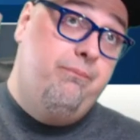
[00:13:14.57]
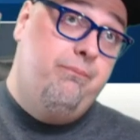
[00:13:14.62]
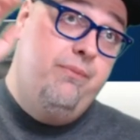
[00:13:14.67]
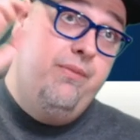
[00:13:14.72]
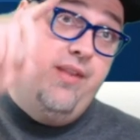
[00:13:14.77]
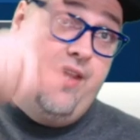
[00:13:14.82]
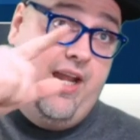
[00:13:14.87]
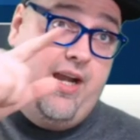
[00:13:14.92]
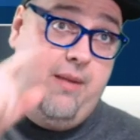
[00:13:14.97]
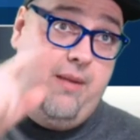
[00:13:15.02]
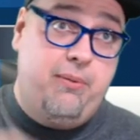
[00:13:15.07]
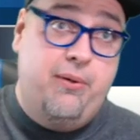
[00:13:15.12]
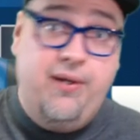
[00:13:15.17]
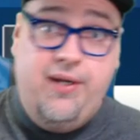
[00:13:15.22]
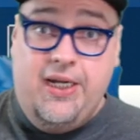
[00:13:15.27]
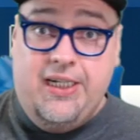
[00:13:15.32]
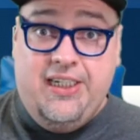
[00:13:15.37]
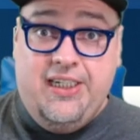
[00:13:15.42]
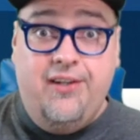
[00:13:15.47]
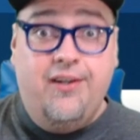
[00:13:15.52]
that I put
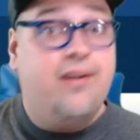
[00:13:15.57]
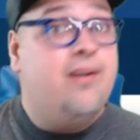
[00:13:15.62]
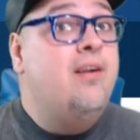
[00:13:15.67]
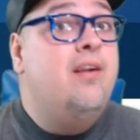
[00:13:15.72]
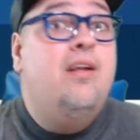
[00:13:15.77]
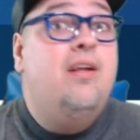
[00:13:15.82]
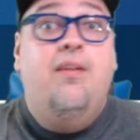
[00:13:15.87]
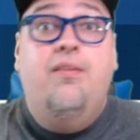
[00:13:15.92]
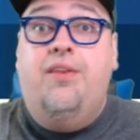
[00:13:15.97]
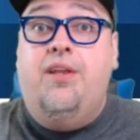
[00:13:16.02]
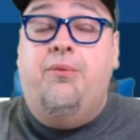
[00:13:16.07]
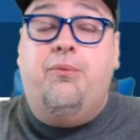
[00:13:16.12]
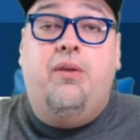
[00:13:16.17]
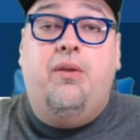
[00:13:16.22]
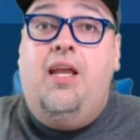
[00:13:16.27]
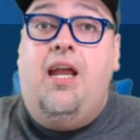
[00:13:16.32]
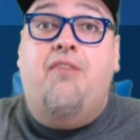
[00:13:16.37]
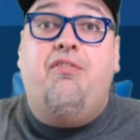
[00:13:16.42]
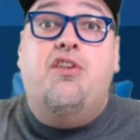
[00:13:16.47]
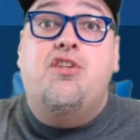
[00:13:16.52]
on here. Didn't really
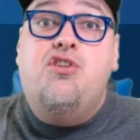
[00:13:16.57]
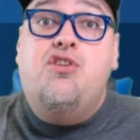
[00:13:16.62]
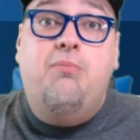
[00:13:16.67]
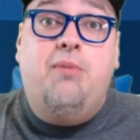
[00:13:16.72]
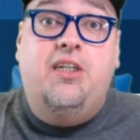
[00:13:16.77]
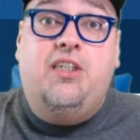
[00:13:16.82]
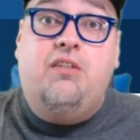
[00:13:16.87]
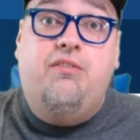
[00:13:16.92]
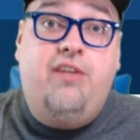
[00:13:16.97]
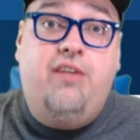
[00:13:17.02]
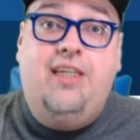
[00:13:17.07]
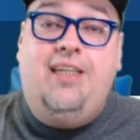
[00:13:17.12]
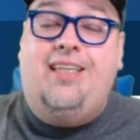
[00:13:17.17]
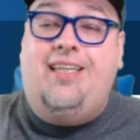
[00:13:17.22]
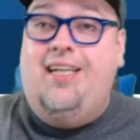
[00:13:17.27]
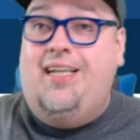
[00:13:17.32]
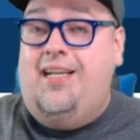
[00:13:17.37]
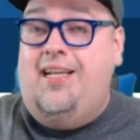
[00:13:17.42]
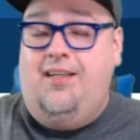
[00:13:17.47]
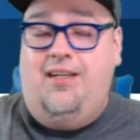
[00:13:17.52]
have to do much of
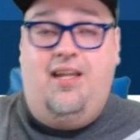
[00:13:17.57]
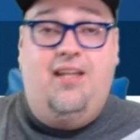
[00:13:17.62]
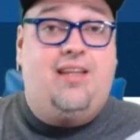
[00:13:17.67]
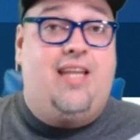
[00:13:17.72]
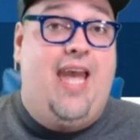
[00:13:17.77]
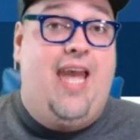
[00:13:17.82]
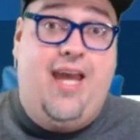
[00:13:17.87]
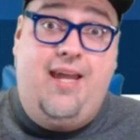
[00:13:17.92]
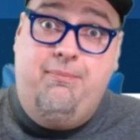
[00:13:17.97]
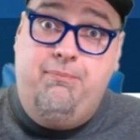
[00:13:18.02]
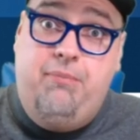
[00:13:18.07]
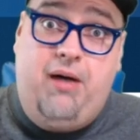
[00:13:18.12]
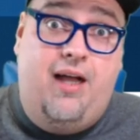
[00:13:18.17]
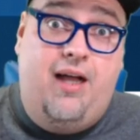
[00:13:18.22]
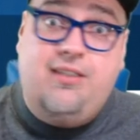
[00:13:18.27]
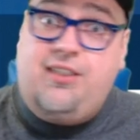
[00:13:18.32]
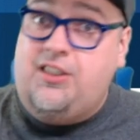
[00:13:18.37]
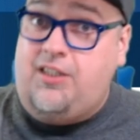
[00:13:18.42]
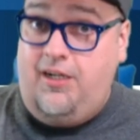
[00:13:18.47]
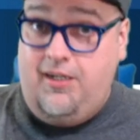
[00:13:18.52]
anything. I didn't have to add
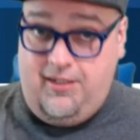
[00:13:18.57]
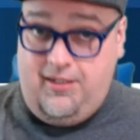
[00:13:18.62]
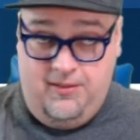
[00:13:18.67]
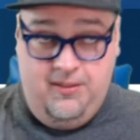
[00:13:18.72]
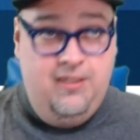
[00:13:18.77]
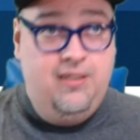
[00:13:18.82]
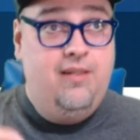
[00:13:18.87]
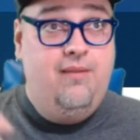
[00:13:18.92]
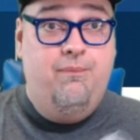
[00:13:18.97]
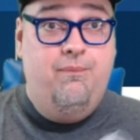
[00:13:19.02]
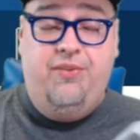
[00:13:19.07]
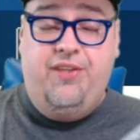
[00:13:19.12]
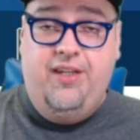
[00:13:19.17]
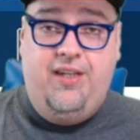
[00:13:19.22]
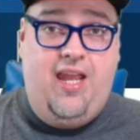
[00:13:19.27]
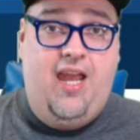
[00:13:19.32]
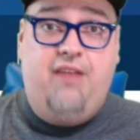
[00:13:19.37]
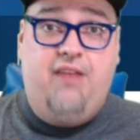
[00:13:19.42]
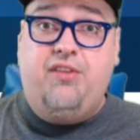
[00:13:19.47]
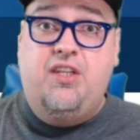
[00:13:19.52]
box art, didn't
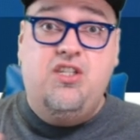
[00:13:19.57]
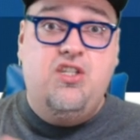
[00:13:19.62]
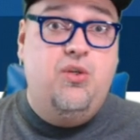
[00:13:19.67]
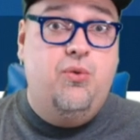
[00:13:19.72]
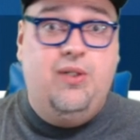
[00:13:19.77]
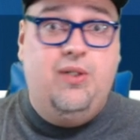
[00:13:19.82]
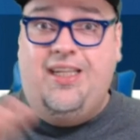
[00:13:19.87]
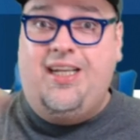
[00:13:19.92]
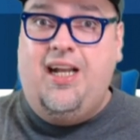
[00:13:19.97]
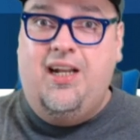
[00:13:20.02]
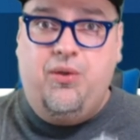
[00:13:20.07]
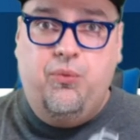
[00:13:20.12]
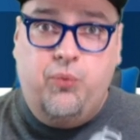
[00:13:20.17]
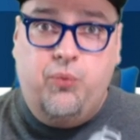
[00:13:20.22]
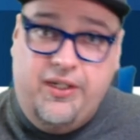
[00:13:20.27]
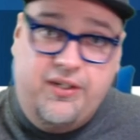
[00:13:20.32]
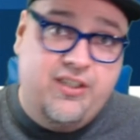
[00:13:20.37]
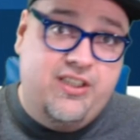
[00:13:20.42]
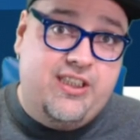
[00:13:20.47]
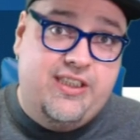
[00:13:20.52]
have to do any kind of
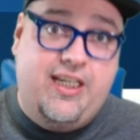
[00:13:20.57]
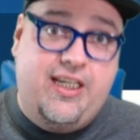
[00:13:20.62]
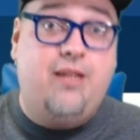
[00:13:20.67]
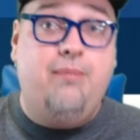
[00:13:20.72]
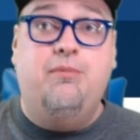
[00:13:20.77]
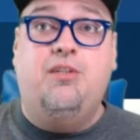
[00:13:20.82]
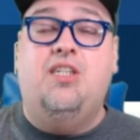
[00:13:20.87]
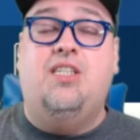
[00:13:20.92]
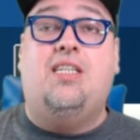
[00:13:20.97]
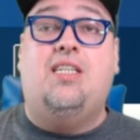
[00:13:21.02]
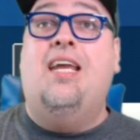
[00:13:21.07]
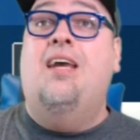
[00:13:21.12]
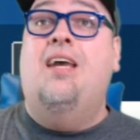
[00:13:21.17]
weird setup, just